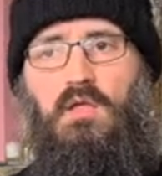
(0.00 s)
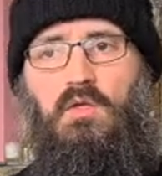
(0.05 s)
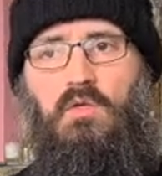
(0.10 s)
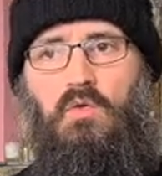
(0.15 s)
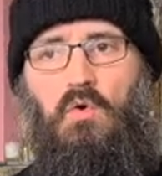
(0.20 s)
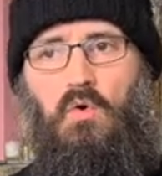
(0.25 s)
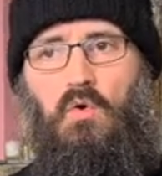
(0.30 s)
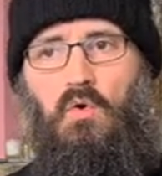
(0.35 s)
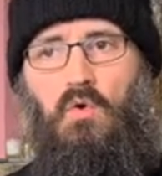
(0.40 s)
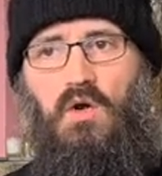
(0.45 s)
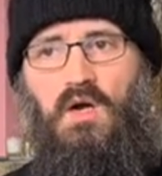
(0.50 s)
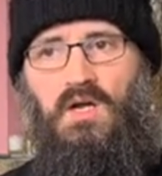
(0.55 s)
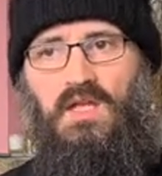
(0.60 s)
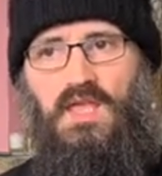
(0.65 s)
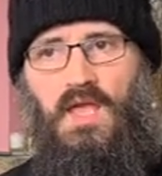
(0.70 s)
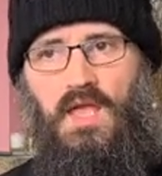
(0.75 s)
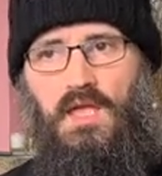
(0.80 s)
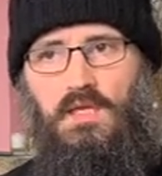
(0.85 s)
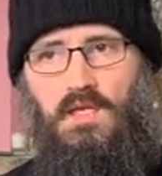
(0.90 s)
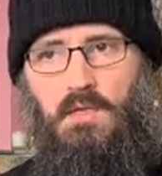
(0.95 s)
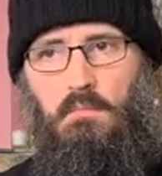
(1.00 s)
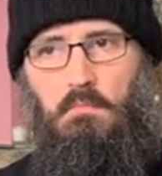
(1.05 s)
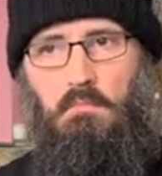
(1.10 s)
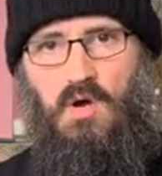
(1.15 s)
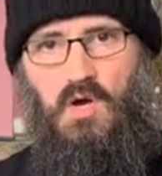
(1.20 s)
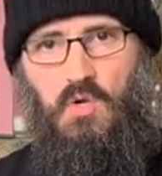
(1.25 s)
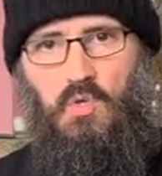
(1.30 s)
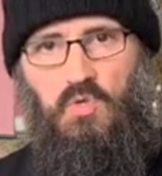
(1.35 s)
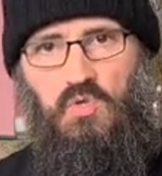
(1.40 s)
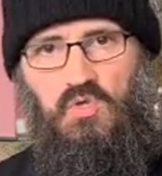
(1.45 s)
your, again,
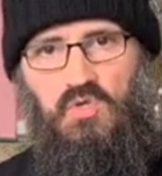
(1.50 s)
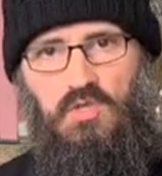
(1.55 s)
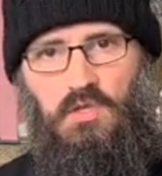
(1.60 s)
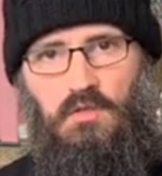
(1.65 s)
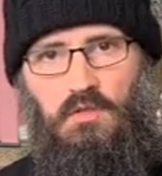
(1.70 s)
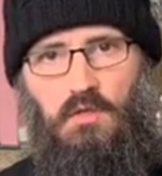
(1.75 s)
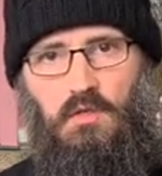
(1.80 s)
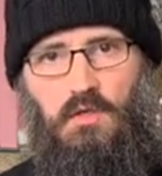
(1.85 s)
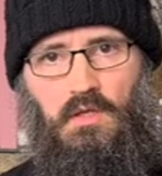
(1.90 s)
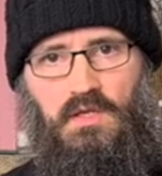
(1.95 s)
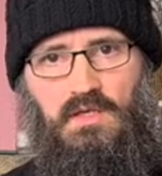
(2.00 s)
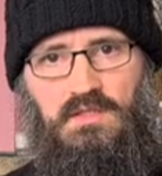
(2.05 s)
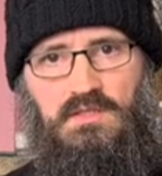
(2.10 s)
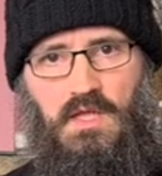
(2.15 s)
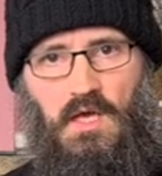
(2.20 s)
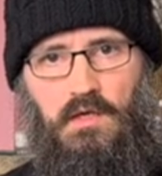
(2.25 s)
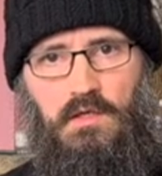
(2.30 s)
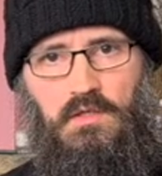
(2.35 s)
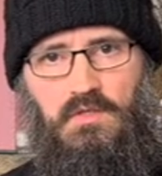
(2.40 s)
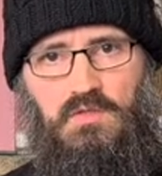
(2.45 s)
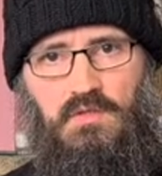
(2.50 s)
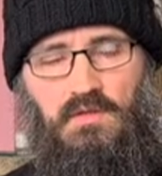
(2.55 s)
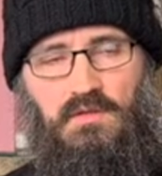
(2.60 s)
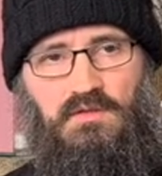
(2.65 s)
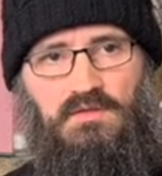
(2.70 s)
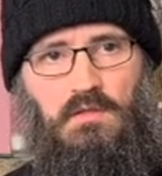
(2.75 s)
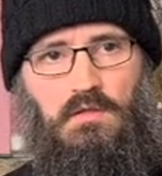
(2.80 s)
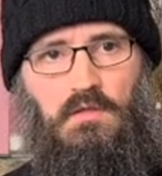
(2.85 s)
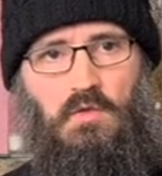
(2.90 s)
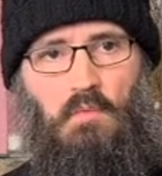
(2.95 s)
emotional
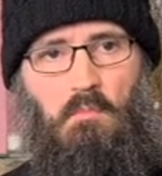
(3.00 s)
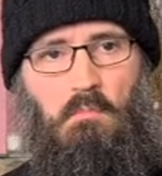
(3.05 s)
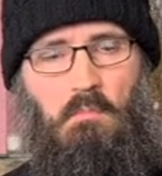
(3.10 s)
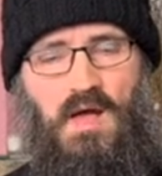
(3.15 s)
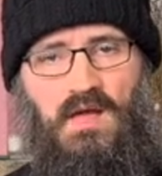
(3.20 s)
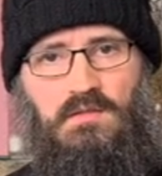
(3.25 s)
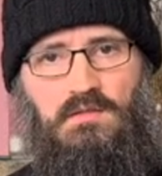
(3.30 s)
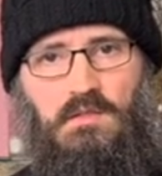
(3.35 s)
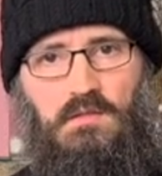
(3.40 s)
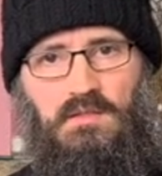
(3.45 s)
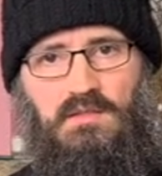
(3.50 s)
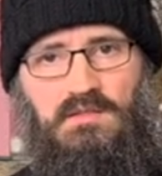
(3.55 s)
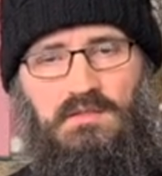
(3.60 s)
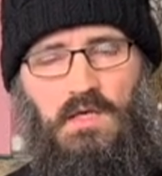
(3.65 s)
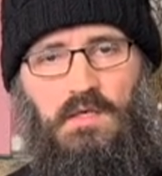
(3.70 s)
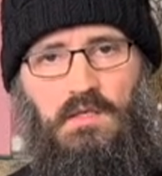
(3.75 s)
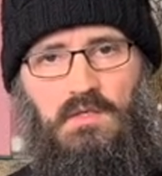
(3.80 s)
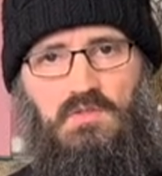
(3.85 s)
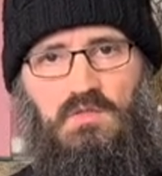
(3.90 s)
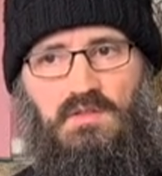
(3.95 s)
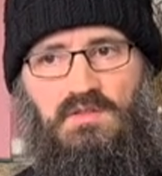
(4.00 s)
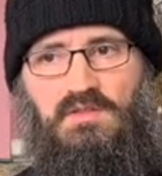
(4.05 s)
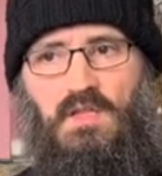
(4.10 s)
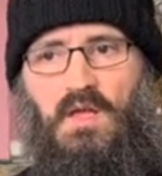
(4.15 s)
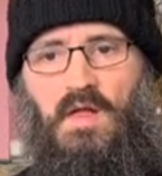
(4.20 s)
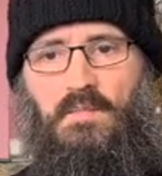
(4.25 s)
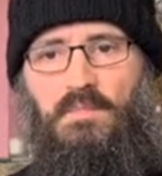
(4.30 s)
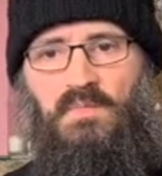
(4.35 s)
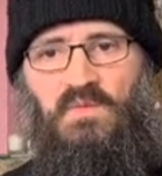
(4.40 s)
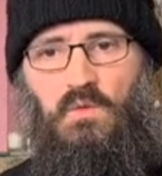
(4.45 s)
intelligence and your mental intelligence,
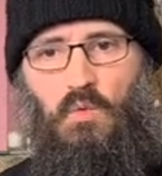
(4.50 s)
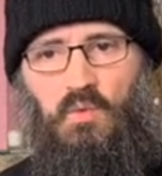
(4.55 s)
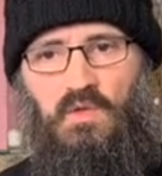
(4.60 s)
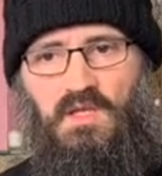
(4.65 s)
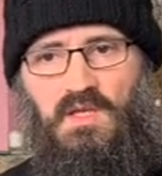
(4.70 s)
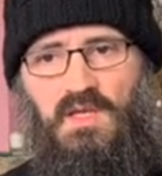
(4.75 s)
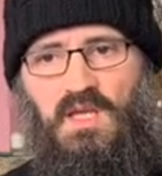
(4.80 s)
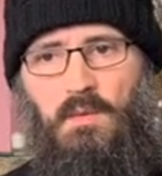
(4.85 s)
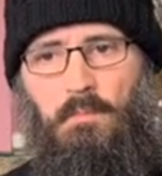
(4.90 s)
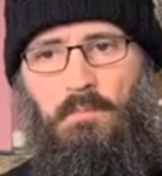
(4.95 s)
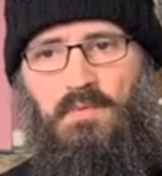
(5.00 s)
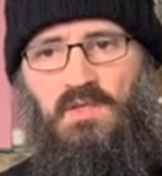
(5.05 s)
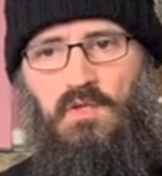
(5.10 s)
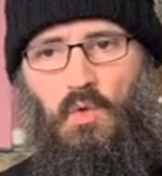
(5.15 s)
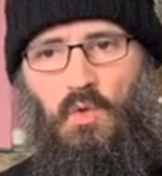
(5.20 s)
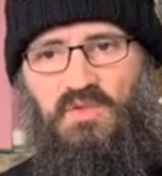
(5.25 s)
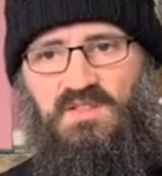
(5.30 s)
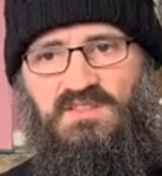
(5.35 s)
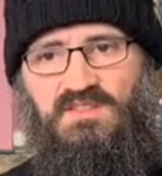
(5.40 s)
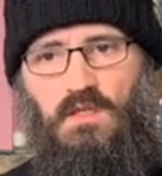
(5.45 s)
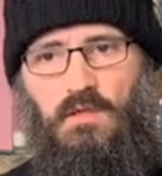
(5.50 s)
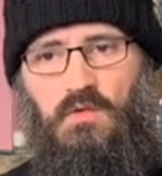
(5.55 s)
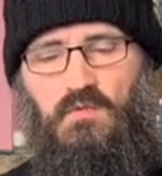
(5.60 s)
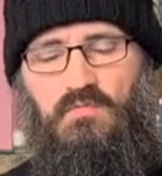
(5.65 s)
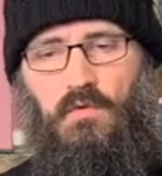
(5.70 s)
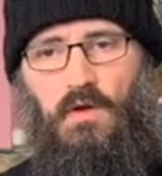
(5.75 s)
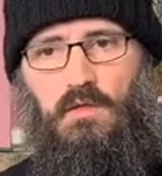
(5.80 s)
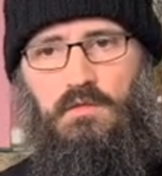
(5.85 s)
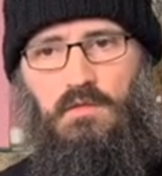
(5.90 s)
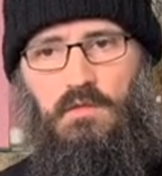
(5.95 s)
to keep
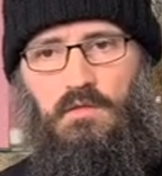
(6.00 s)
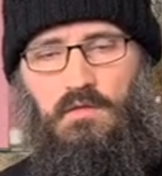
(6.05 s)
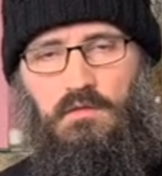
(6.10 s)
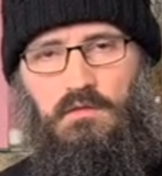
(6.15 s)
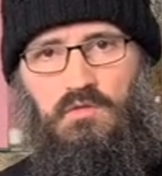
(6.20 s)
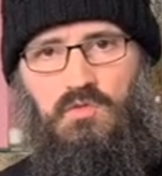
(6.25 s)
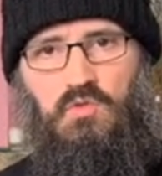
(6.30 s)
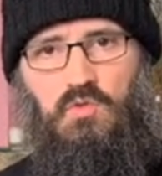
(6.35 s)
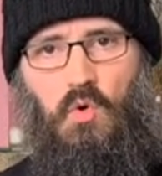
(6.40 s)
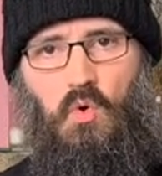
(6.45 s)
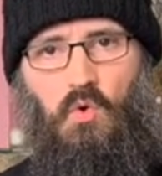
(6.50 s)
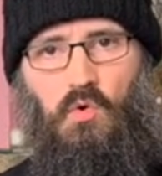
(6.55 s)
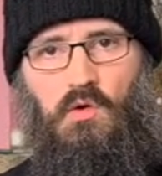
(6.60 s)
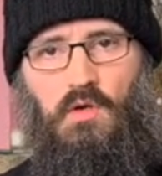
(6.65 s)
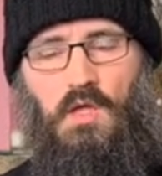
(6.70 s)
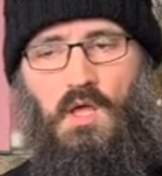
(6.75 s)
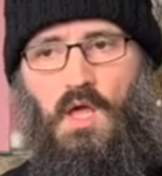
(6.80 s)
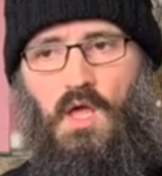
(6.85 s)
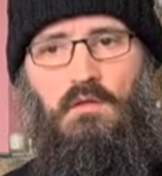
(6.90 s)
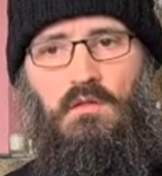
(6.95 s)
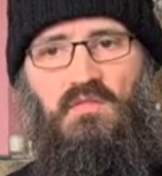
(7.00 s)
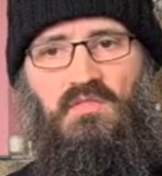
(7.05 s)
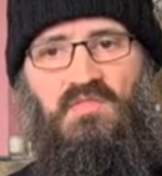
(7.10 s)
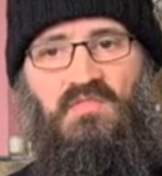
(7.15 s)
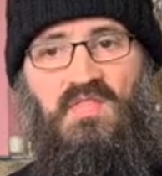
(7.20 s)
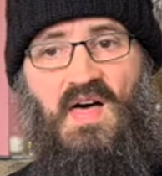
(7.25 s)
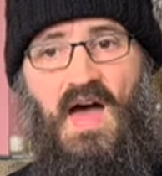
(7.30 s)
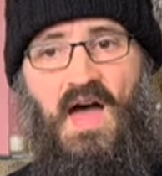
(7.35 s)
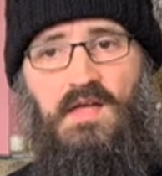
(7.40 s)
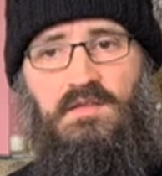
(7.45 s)
yourself under control,
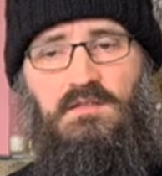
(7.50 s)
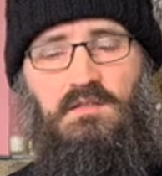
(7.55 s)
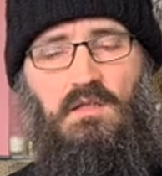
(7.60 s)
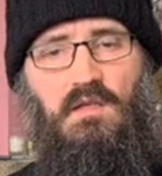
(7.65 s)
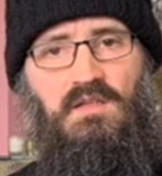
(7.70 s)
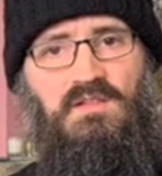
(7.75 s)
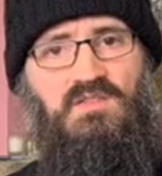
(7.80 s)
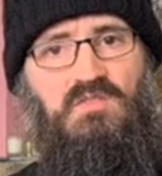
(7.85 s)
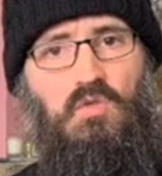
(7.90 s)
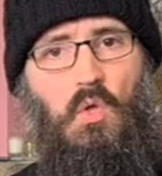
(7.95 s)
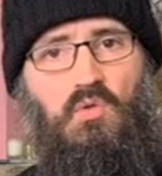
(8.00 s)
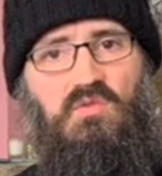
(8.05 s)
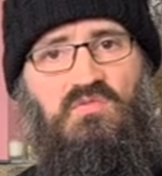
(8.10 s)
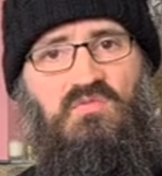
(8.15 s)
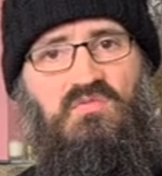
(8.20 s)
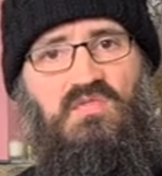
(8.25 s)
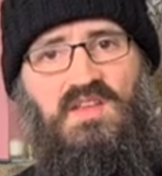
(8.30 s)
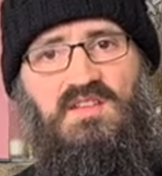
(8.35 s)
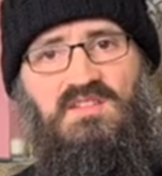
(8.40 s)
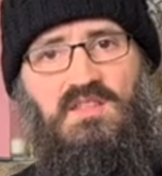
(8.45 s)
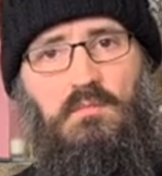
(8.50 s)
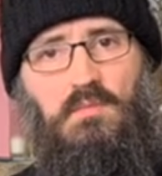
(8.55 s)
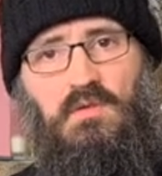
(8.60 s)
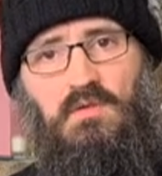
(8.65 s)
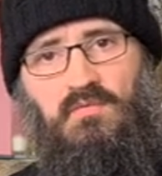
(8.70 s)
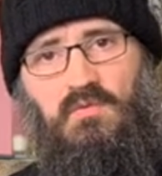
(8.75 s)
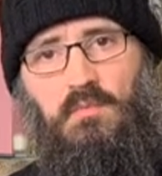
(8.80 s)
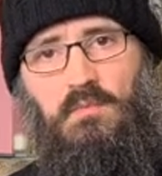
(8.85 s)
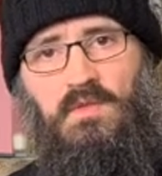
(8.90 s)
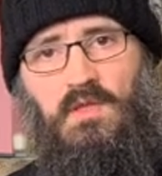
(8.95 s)
that is not visible
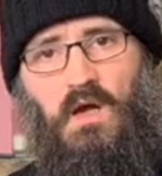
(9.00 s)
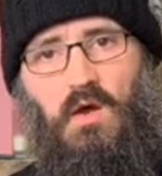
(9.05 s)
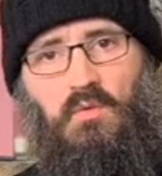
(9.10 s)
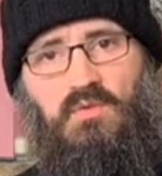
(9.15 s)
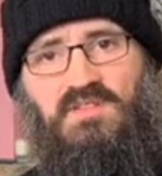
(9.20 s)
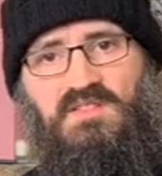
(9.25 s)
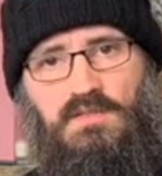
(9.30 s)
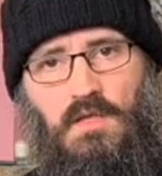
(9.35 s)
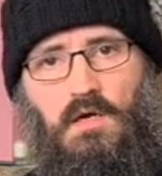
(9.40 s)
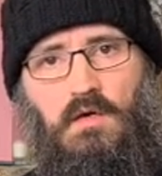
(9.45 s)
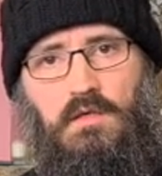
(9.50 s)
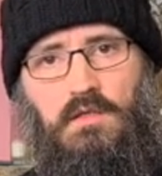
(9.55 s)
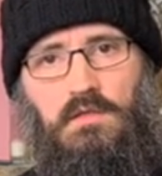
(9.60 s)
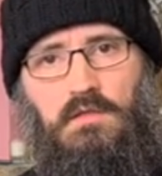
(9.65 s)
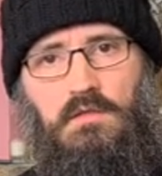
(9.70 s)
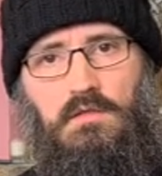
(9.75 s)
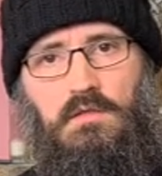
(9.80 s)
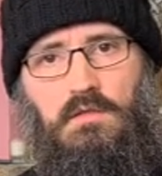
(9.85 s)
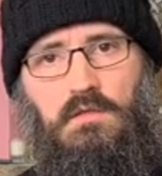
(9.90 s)
from the outside.